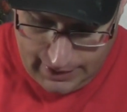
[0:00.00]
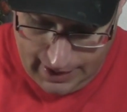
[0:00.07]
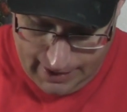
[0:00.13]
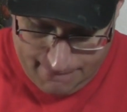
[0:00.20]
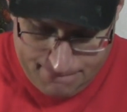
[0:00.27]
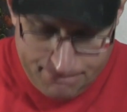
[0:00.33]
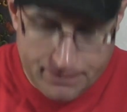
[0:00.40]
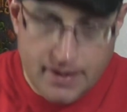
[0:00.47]

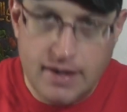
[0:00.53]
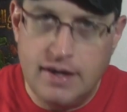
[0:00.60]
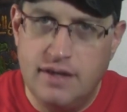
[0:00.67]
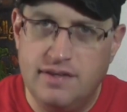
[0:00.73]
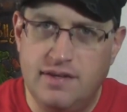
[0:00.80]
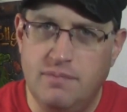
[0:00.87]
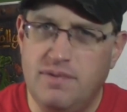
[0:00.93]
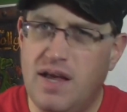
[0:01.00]
Yeah.
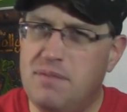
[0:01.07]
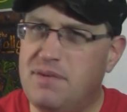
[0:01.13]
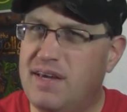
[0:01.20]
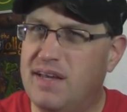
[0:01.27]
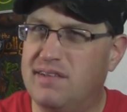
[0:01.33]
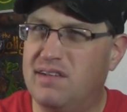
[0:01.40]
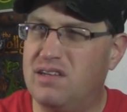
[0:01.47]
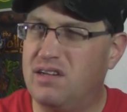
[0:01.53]
Sometimes
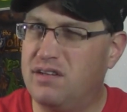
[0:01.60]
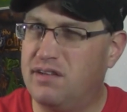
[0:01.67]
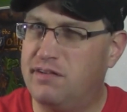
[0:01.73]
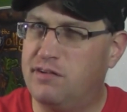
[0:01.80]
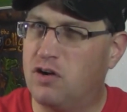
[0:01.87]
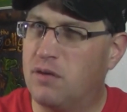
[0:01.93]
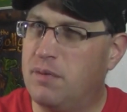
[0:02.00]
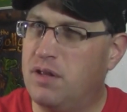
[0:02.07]
it gets a little
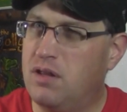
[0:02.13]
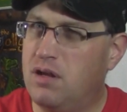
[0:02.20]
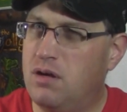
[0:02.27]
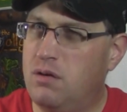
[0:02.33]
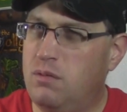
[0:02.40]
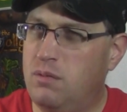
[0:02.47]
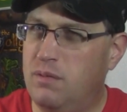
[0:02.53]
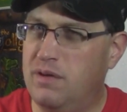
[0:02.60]
disturbing
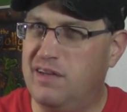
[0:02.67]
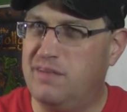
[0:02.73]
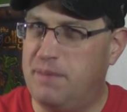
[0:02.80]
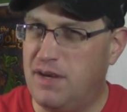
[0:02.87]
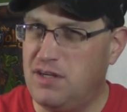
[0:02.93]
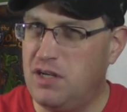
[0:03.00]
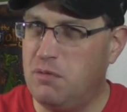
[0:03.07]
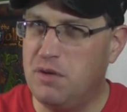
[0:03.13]
though,
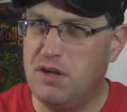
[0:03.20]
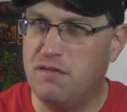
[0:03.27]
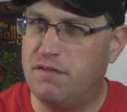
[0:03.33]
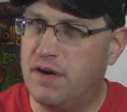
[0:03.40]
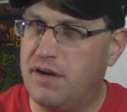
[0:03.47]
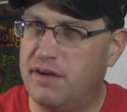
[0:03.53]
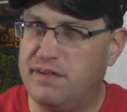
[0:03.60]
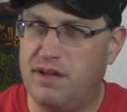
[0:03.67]
especially when you
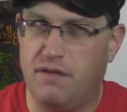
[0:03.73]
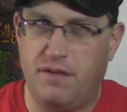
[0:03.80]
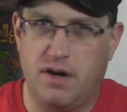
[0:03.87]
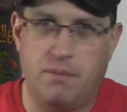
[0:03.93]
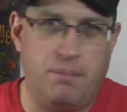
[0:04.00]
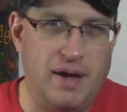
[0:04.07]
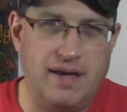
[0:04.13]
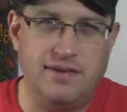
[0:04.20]
find yourself
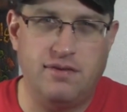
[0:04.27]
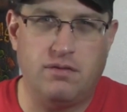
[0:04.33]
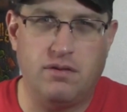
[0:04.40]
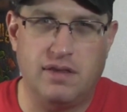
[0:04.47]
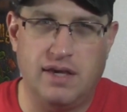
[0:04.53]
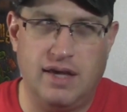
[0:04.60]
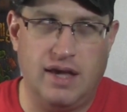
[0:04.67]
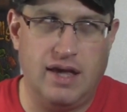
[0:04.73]
on a
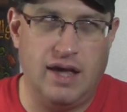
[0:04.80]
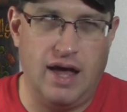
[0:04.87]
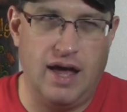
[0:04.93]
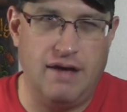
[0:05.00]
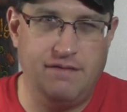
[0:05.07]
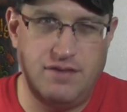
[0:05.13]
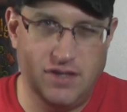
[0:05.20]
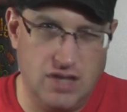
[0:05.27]
bicycle thinking,
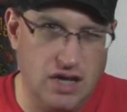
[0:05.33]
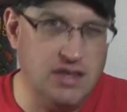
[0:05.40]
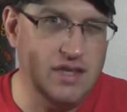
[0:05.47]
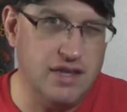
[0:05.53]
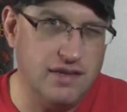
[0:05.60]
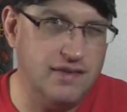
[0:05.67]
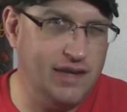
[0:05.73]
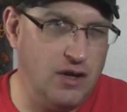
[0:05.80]
I've done
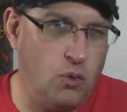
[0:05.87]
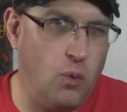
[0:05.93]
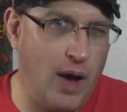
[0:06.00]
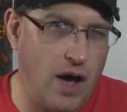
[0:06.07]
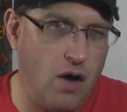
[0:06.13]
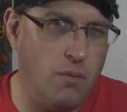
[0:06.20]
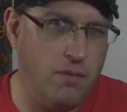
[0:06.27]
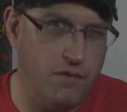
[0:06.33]
this in
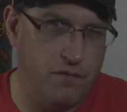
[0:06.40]
WoW